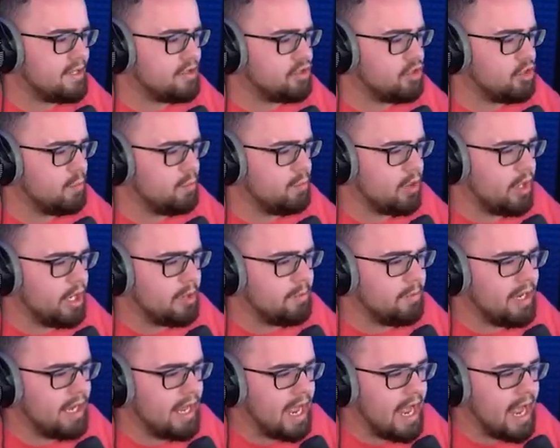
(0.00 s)
did you
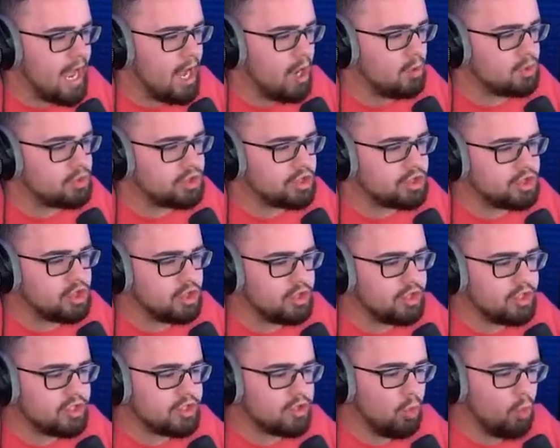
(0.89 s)
bring me out
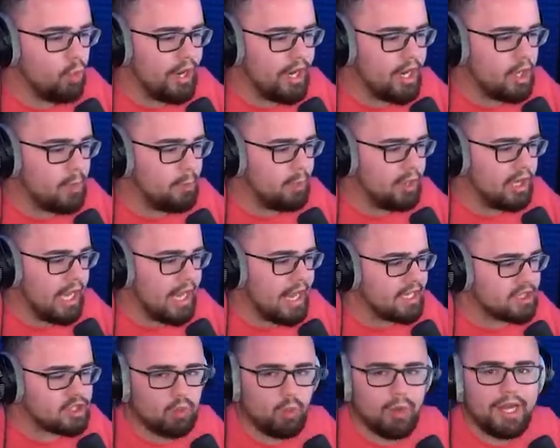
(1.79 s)
to this weird
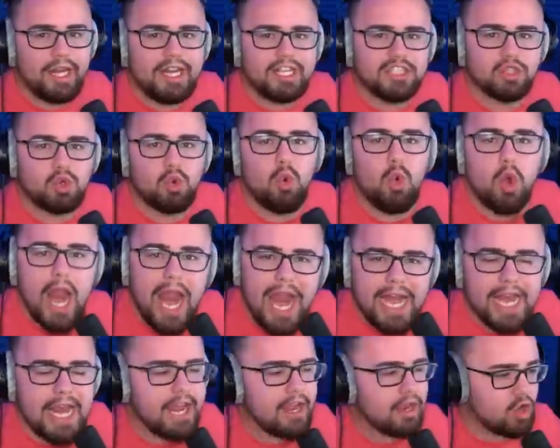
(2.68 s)
place when it is
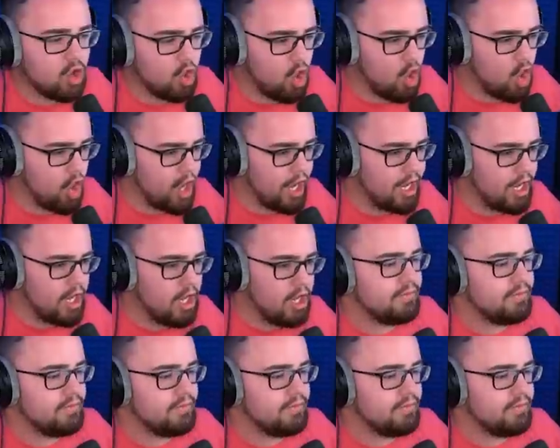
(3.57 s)
raining, Corey?